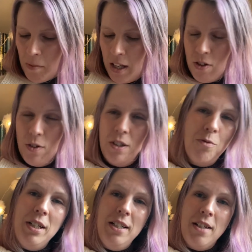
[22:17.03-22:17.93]
So it
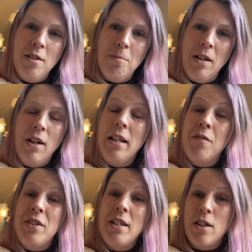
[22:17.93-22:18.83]
really doesn't matter. And
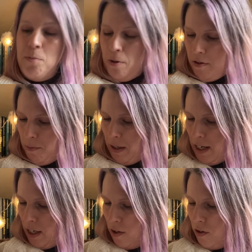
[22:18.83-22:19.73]
if it does bother me,
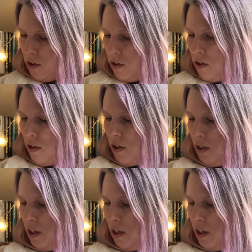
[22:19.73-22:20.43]
I could just